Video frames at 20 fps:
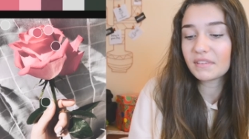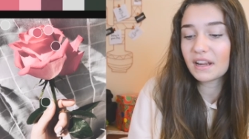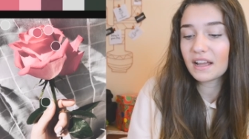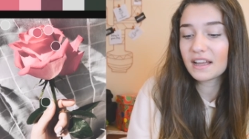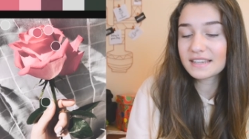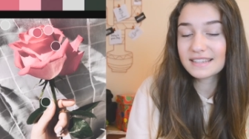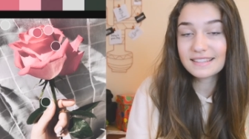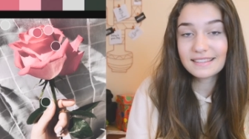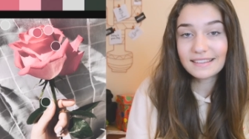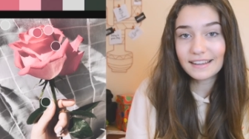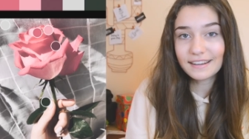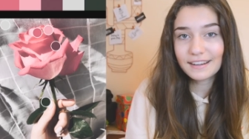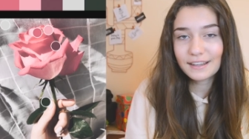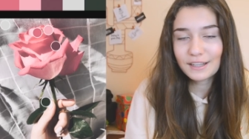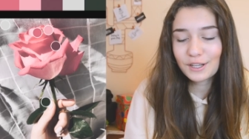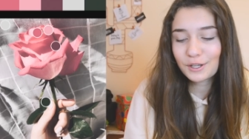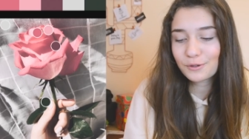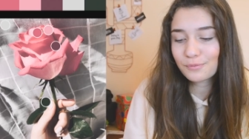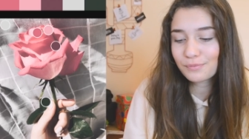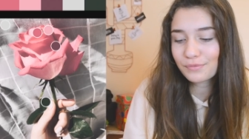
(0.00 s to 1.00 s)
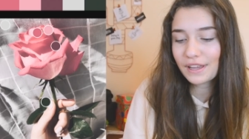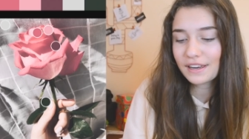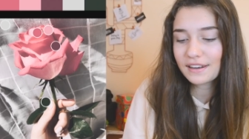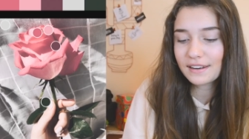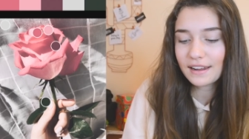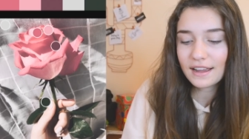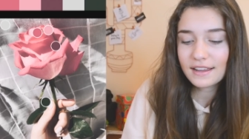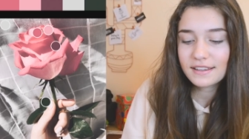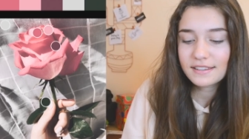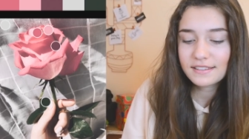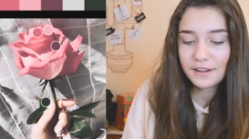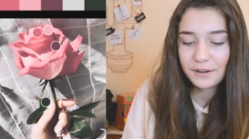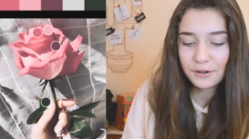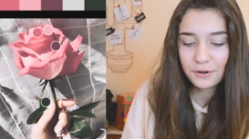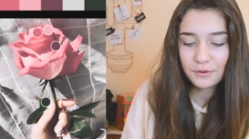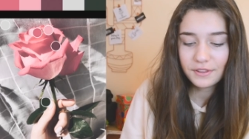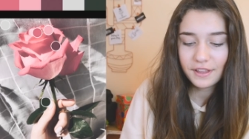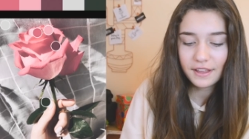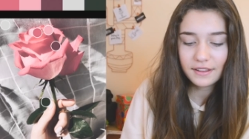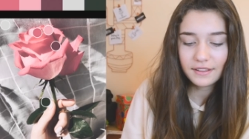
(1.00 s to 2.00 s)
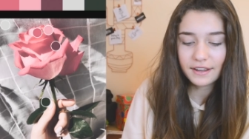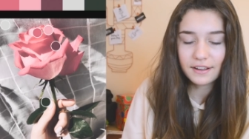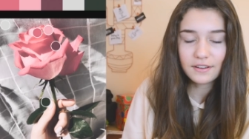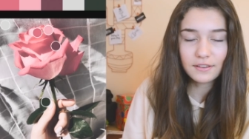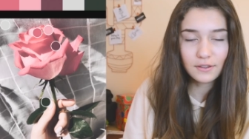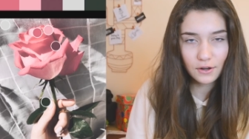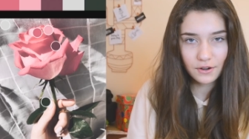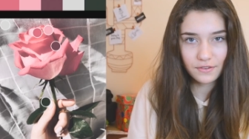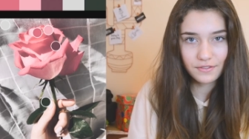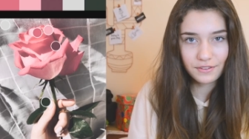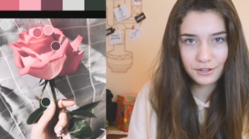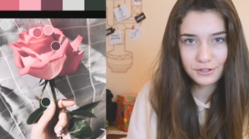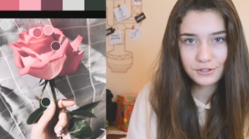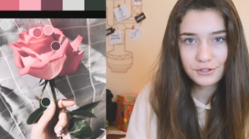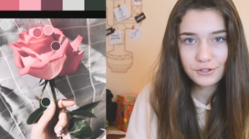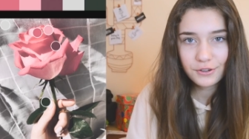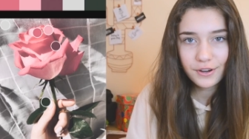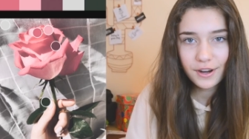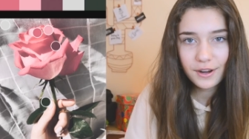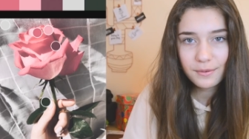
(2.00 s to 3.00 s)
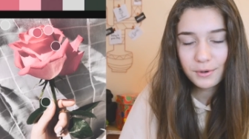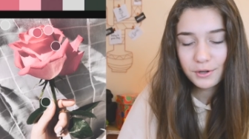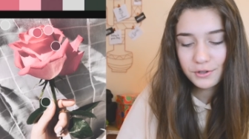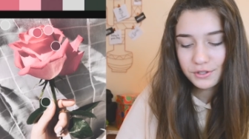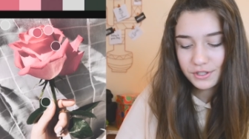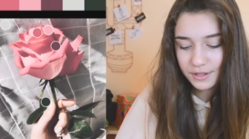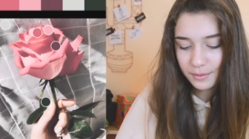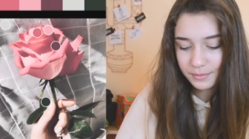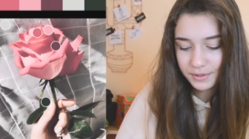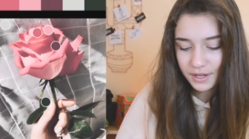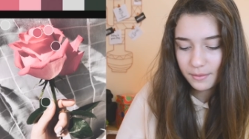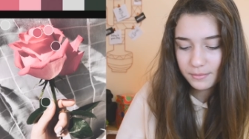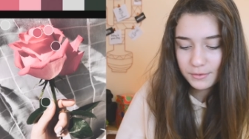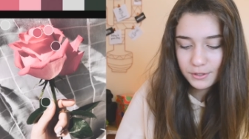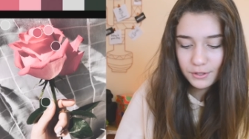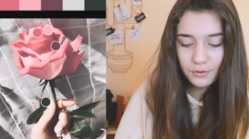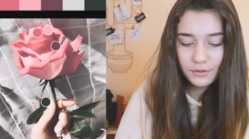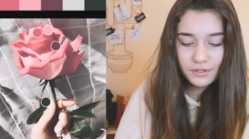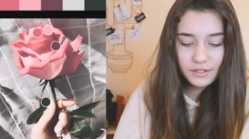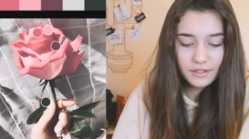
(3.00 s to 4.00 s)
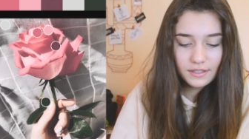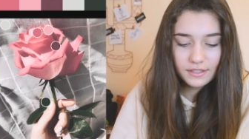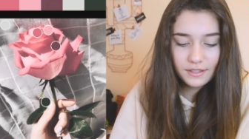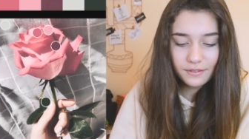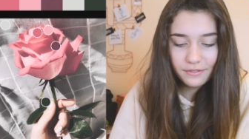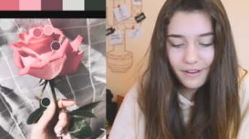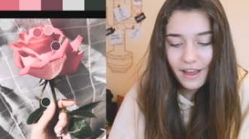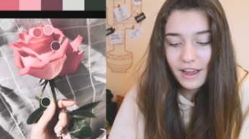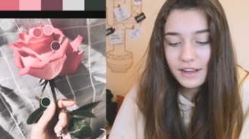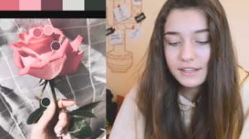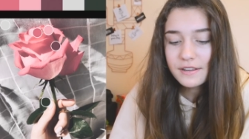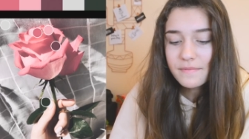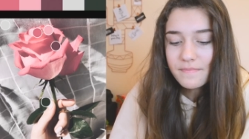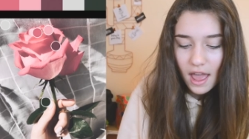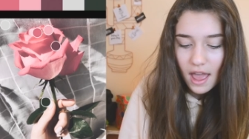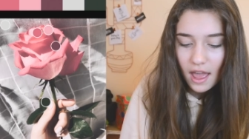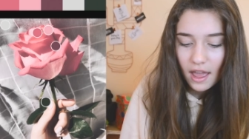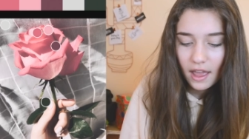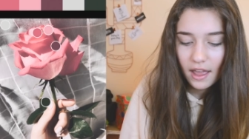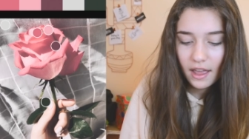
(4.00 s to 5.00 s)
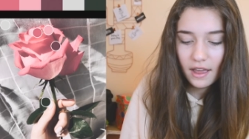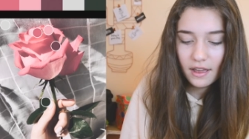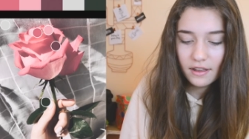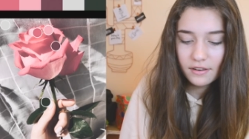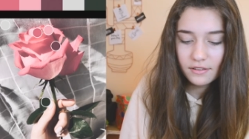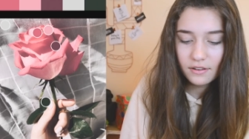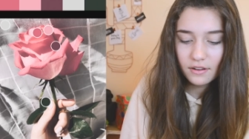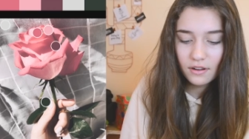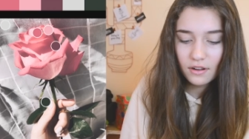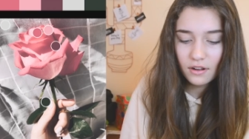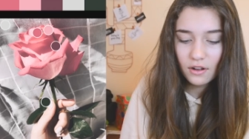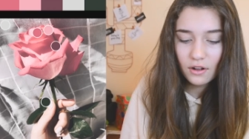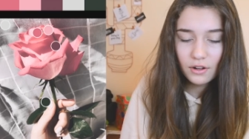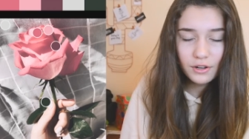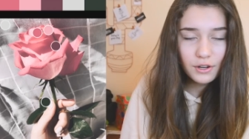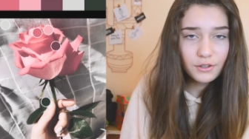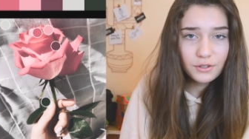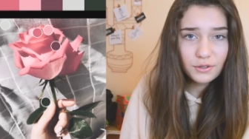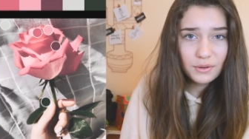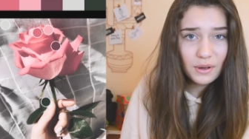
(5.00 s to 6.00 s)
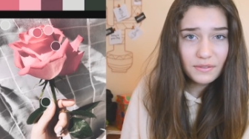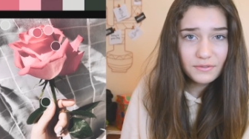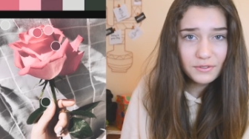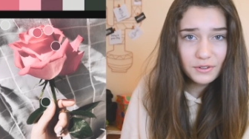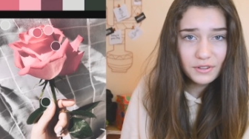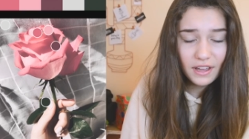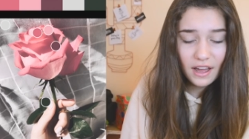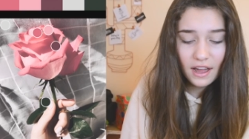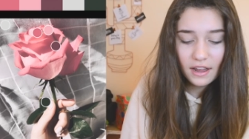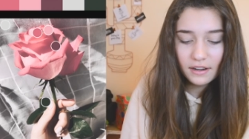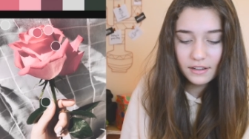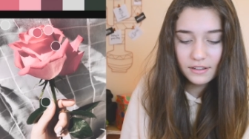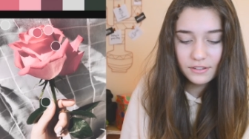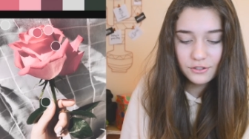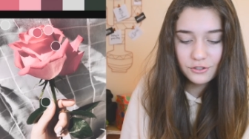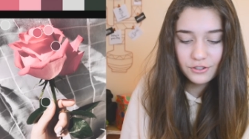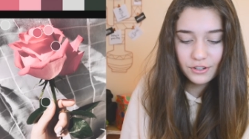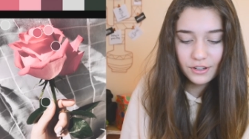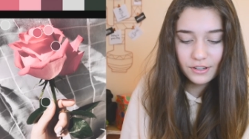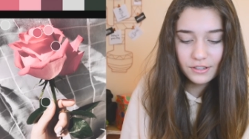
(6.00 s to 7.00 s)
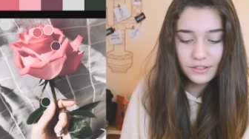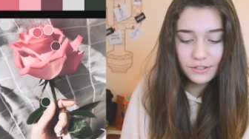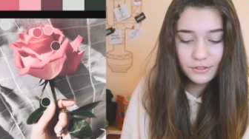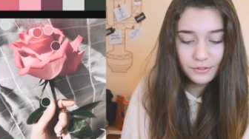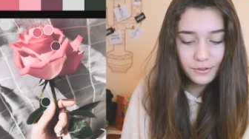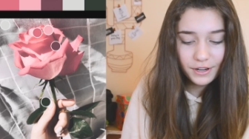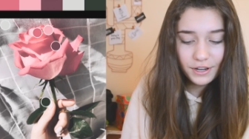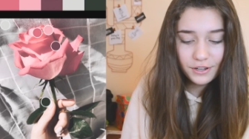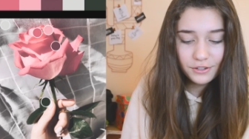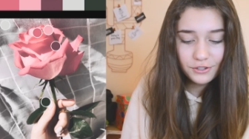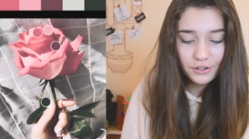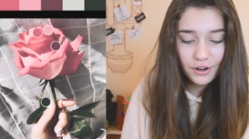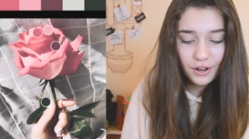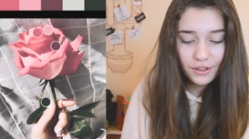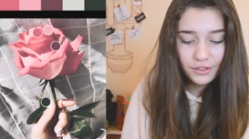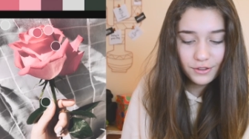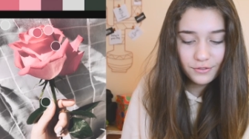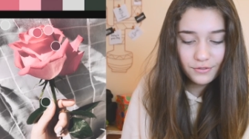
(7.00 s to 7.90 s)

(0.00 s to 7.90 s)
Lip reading: aesthetic and nice. I know that like a lot of Instagrammers sometimes use this effect, and all you do after that is just screenshot the